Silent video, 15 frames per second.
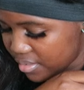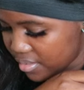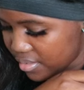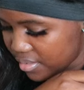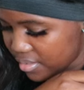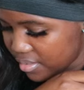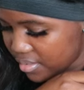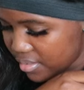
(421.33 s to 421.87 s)

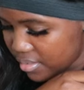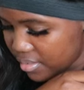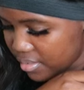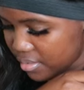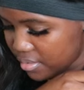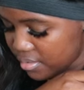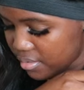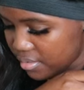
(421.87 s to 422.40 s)

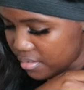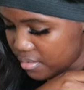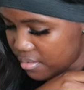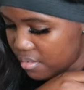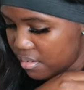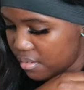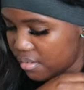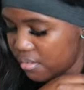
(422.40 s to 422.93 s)

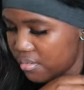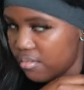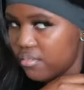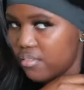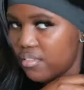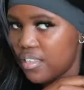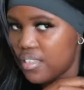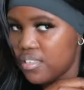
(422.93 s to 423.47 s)

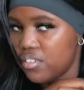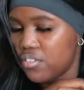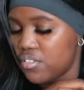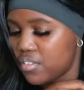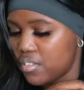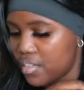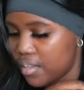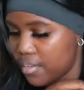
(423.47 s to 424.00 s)

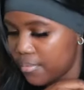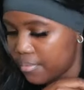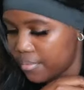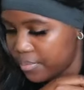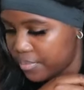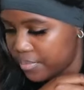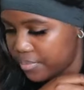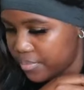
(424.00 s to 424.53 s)

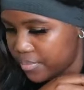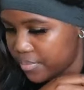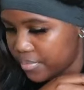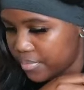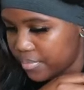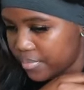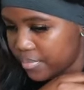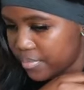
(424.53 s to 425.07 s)

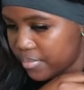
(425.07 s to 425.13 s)
No one is speaking in this clip.